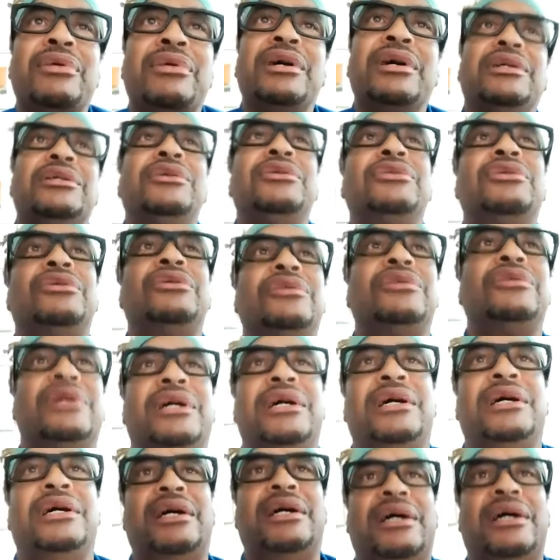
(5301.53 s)
bring a little,
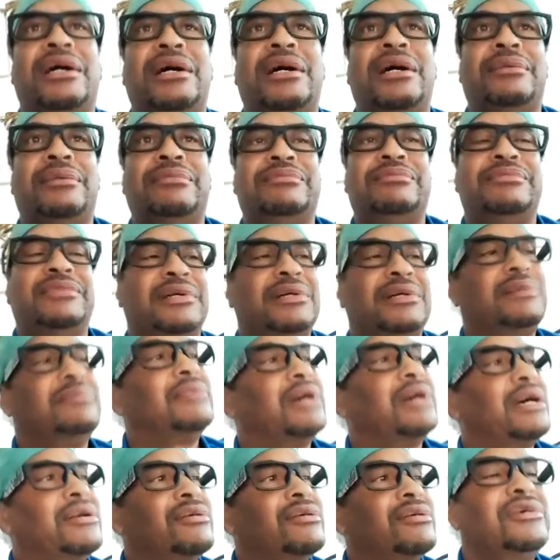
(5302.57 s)

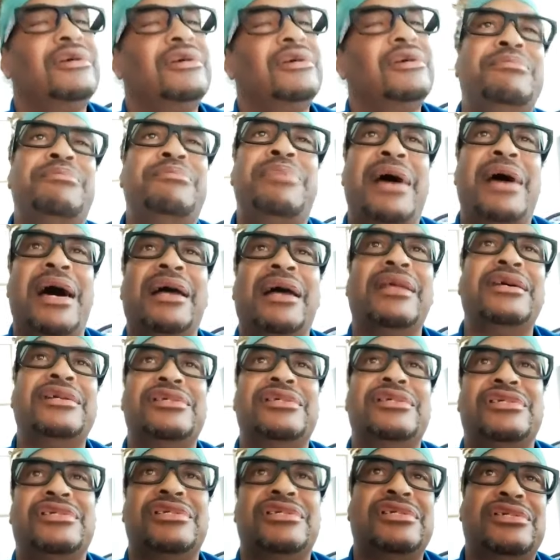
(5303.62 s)
I don't know,
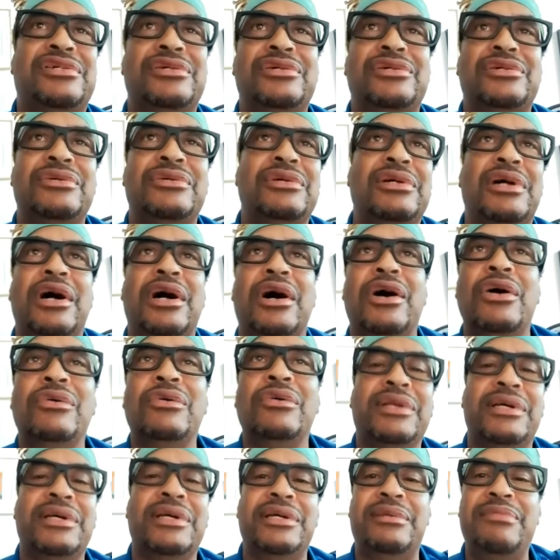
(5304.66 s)
balance to
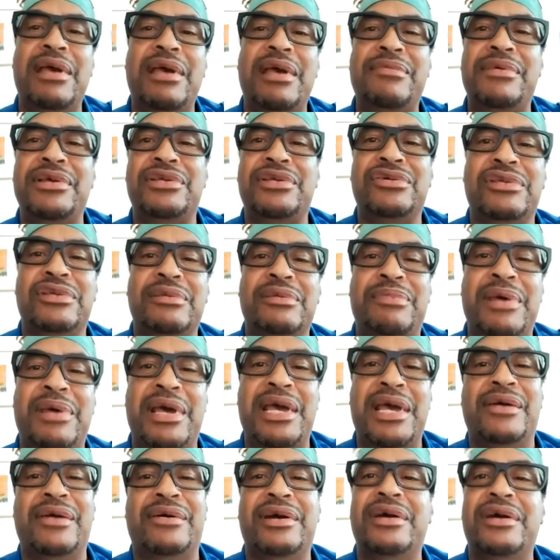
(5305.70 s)
Oakland and maybe to the
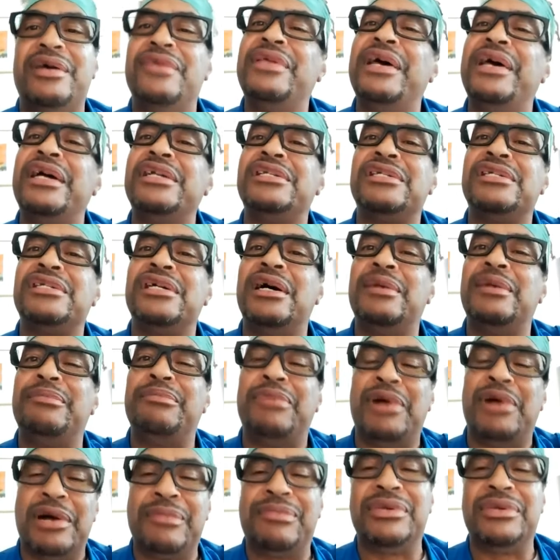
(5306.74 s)
Bay Area. And that's
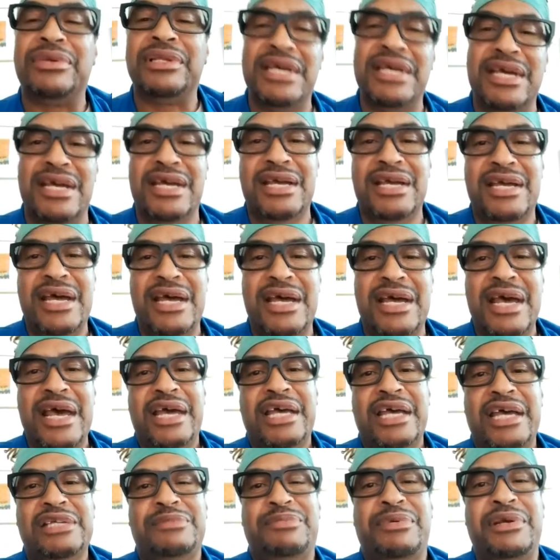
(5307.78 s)
Barbara Lee
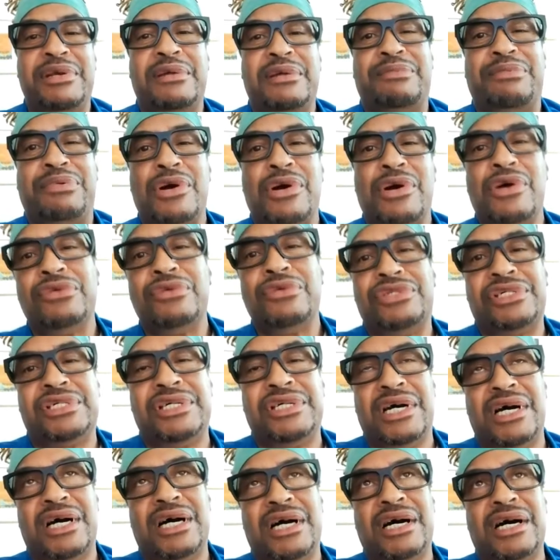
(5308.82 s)
has been
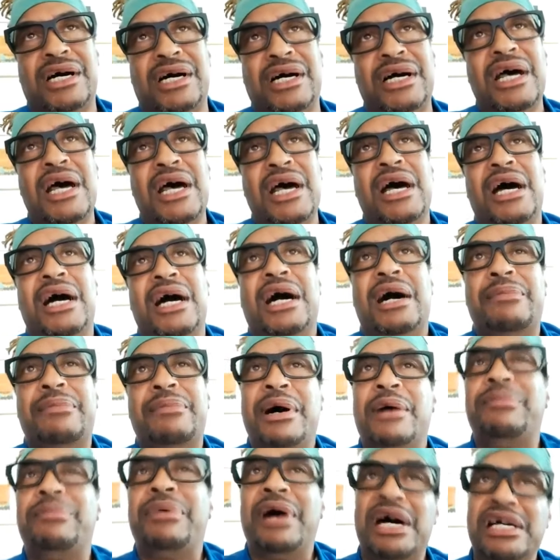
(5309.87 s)
approached
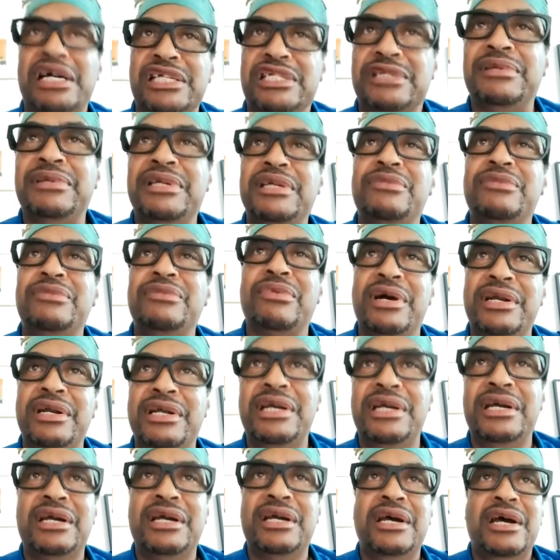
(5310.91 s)
about possibly
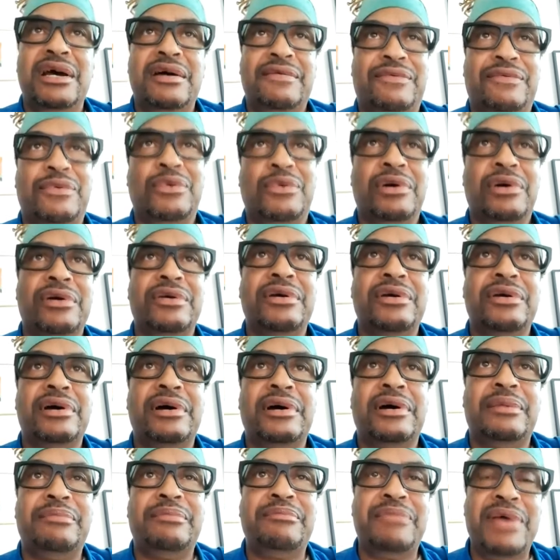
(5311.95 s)
running
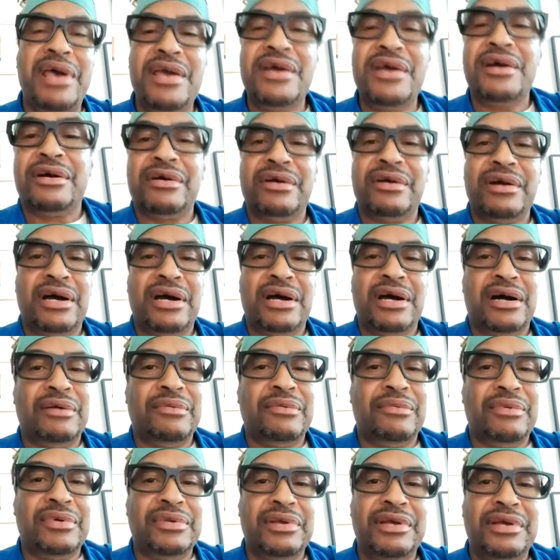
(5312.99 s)
for
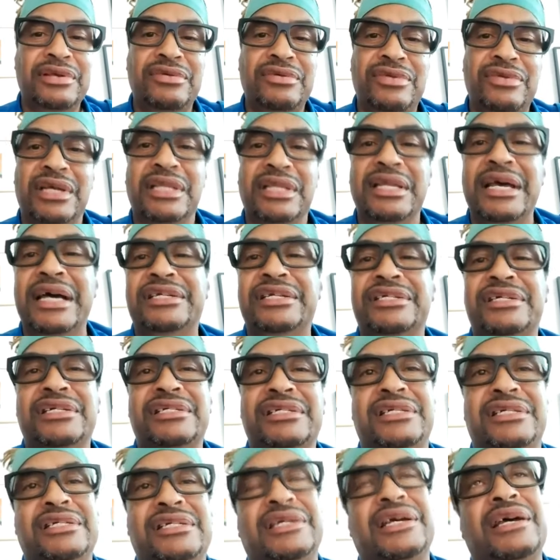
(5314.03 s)
mayor when they do the
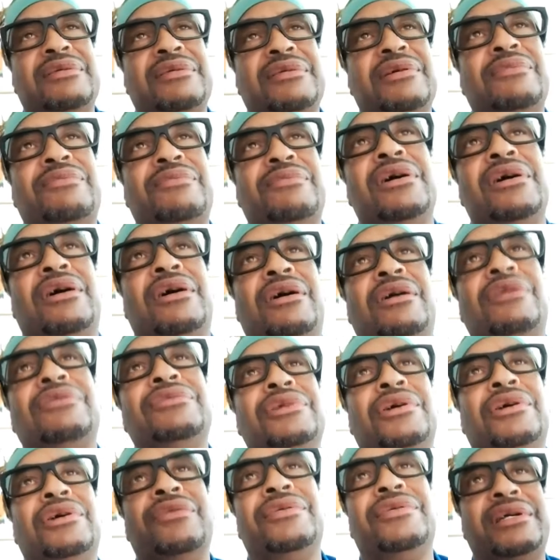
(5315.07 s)
elections. And we
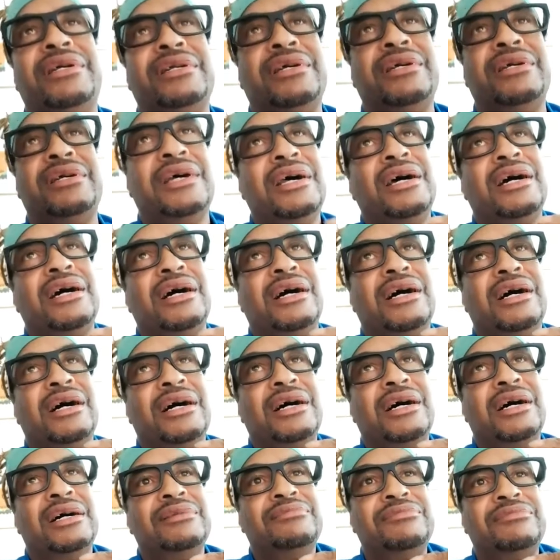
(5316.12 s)
all know
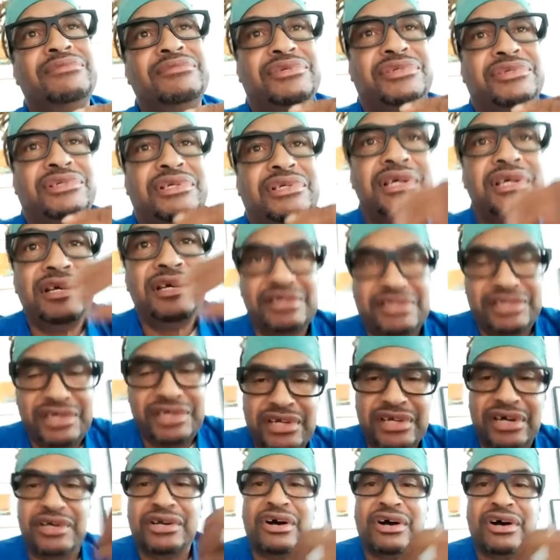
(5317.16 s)
that
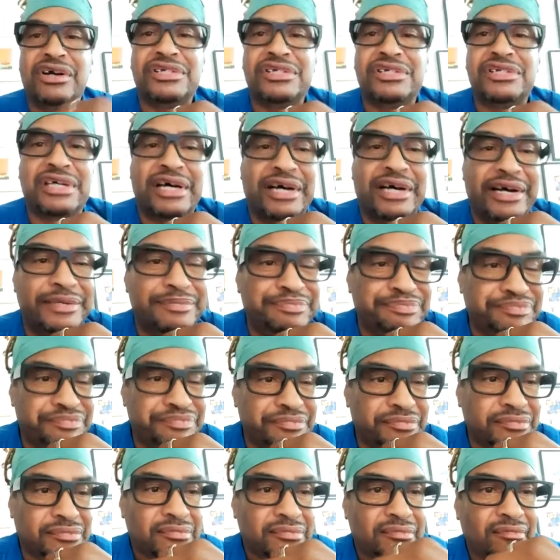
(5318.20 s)
she's on our side.
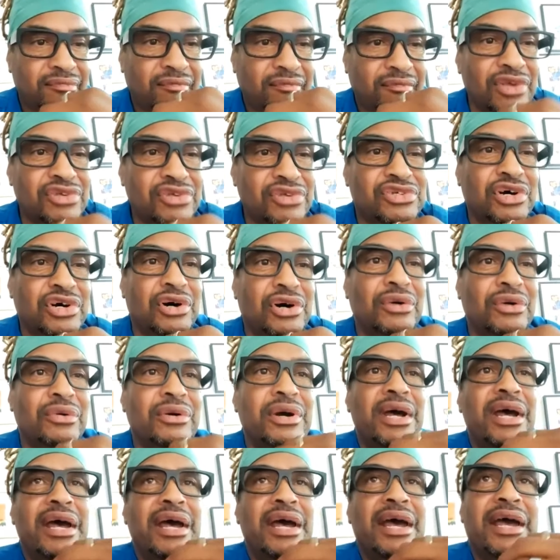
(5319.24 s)

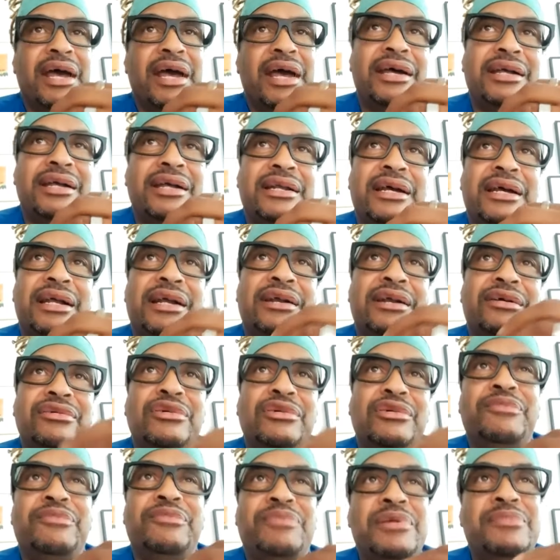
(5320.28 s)
So, and I
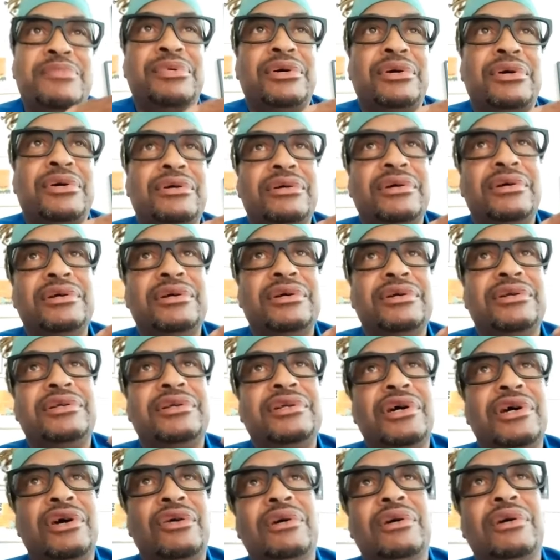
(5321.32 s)
don't know if people
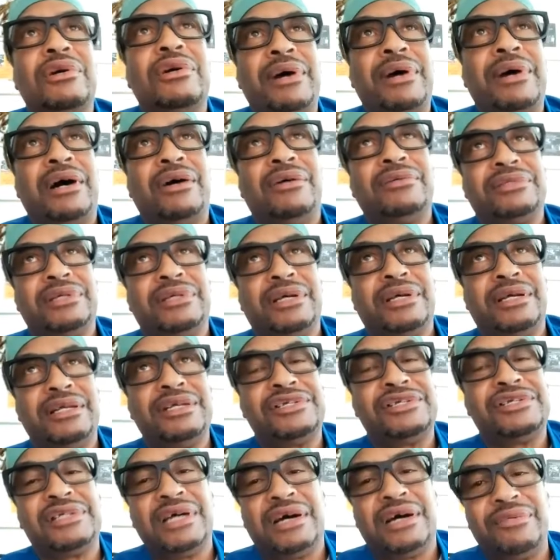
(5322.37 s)
know about, and
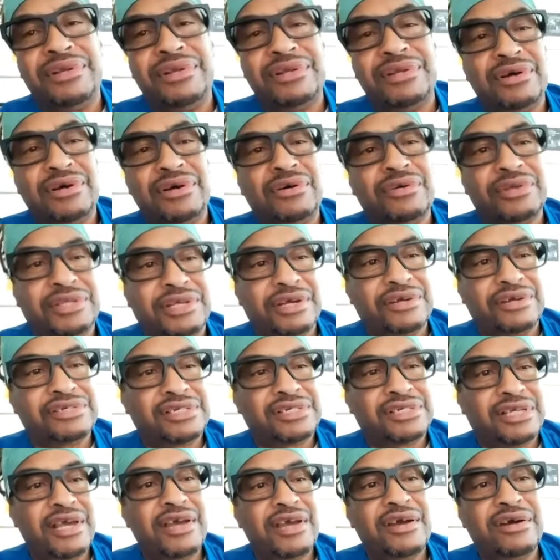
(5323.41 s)
this is how we know if
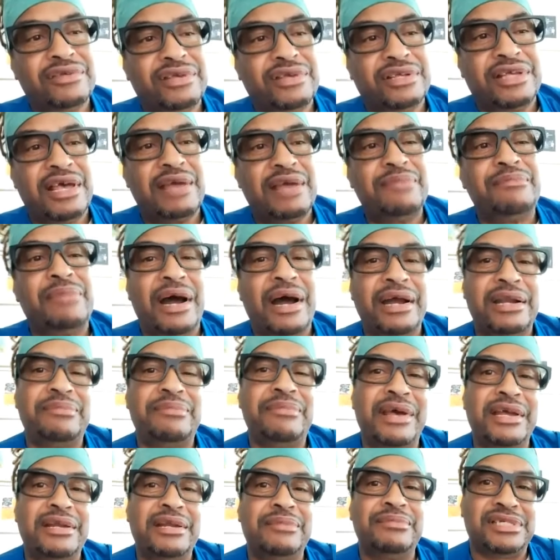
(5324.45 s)
they're scared, that they
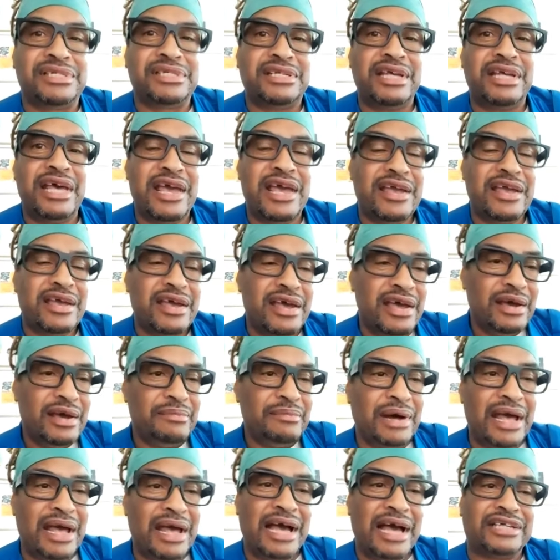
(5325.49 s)
might've made a mistake
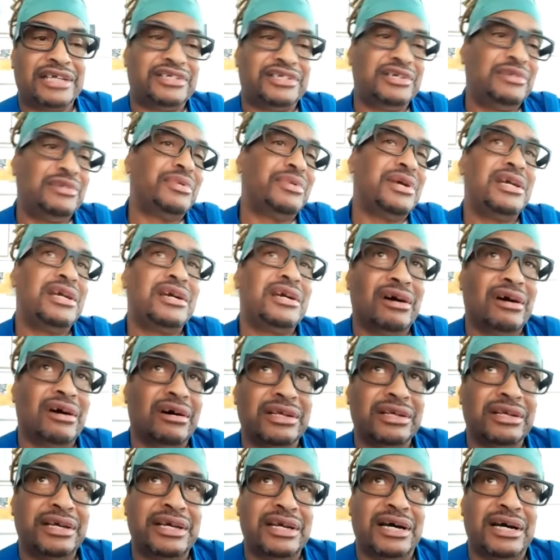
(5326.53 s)
by actually
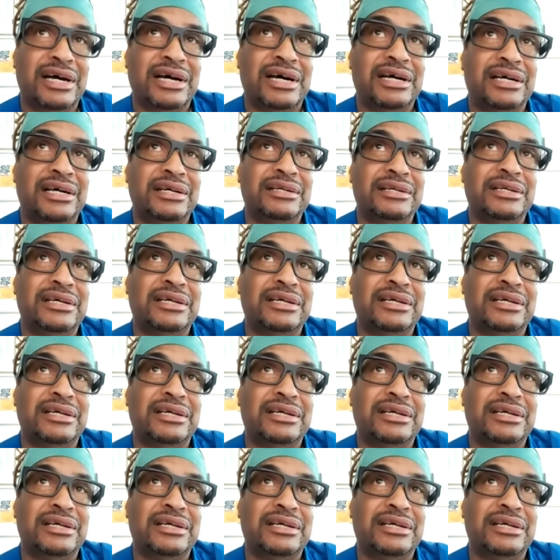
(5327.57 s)
recalling